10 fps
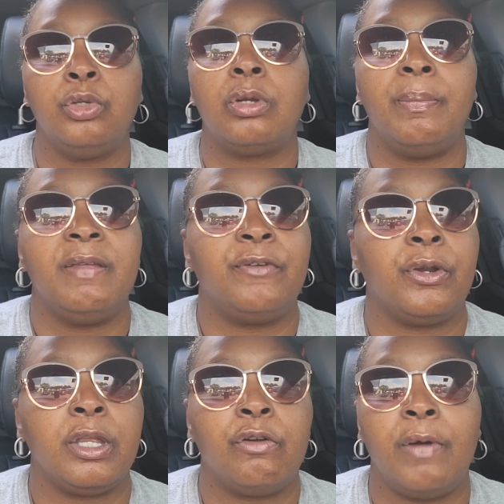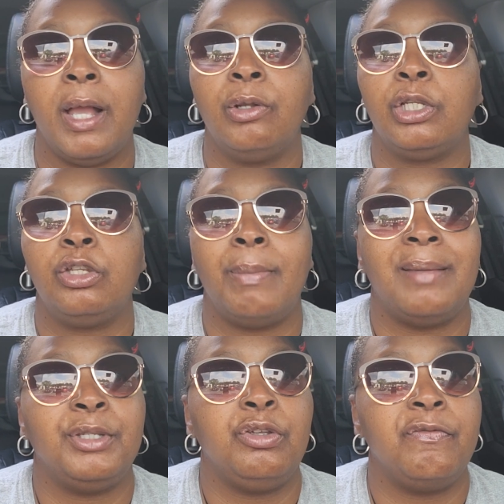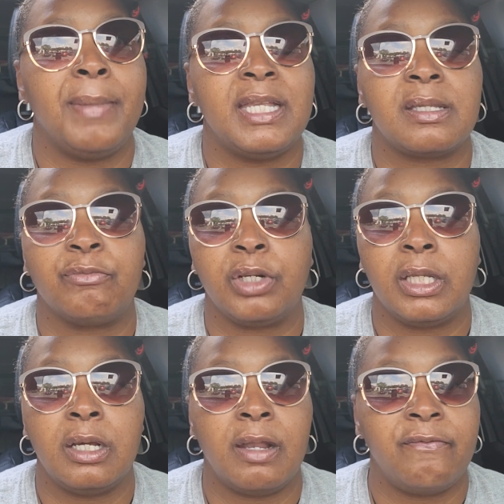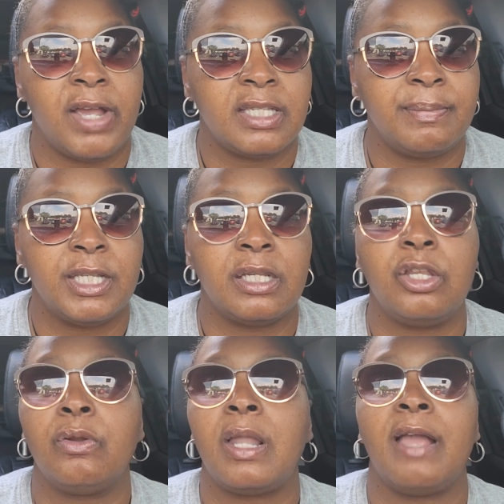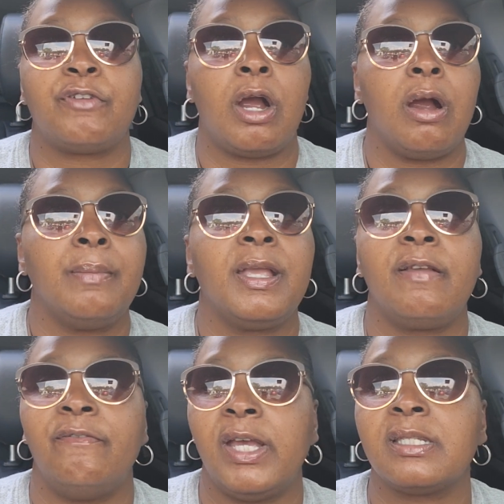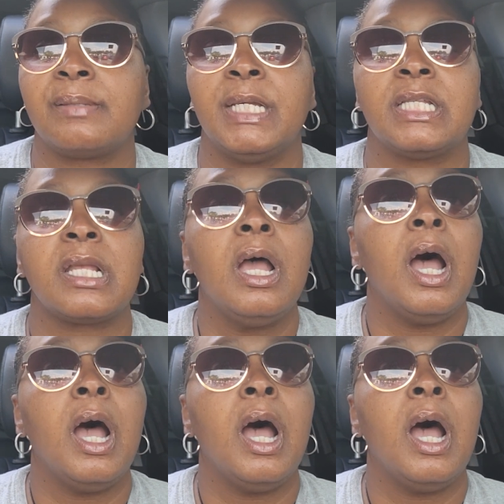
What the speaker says: You could be very grounded. Maybe you've made some really good investments in your life, karmic investments,